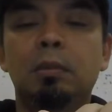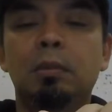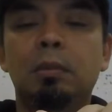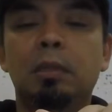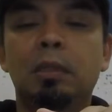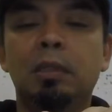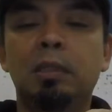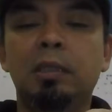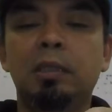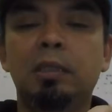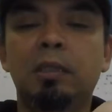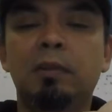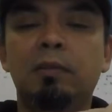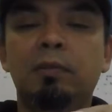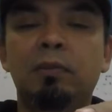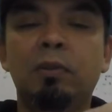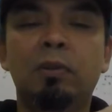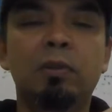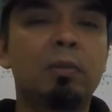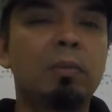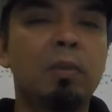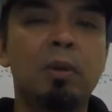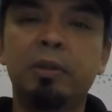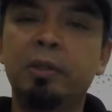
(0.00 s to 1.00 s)
I think they've
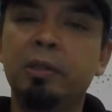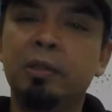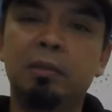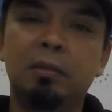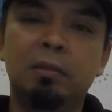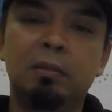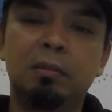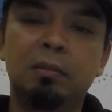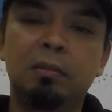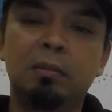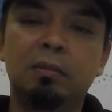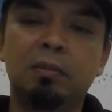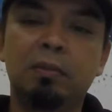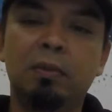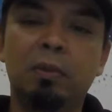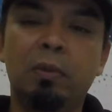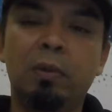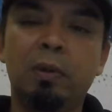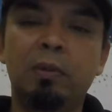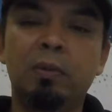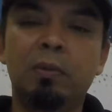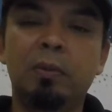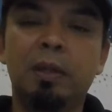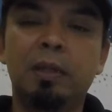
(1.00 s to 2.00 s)
thought about it for
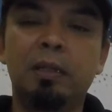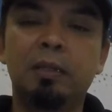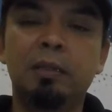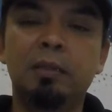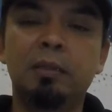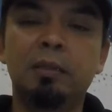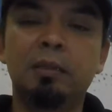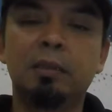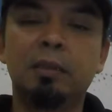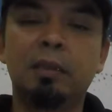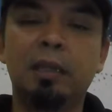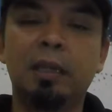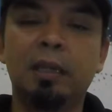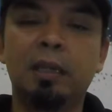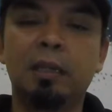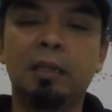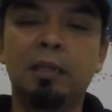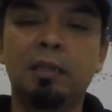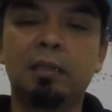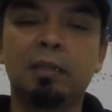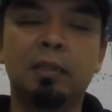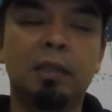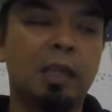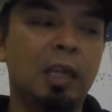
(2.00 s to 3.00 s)
quite a while,
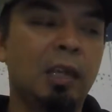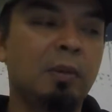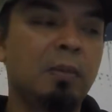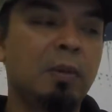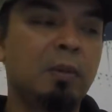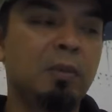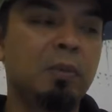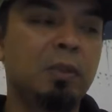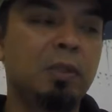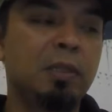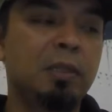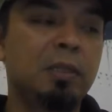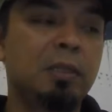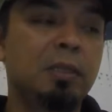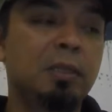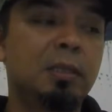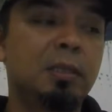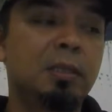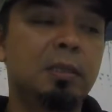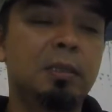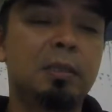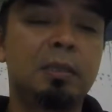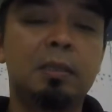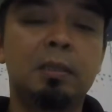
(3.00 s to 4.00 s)
and they came up with
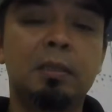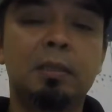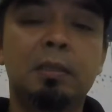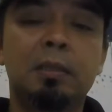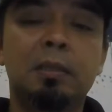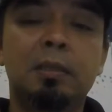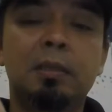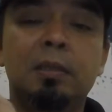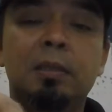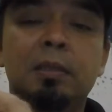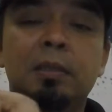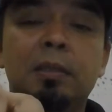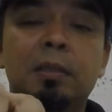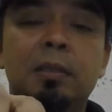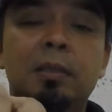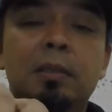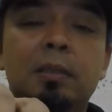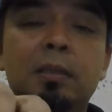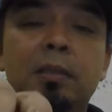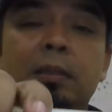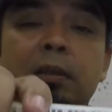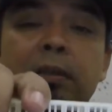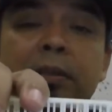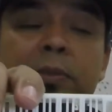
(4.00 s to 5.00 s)
this.
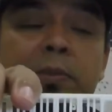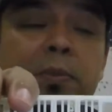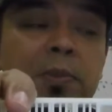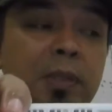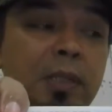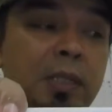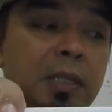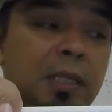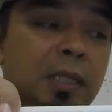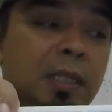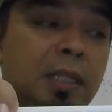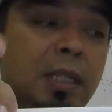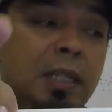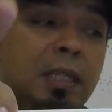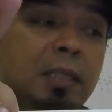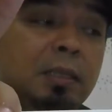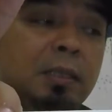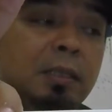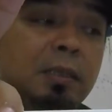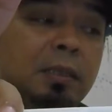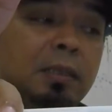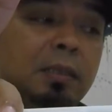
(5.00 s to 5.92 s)
It's pretty detailed.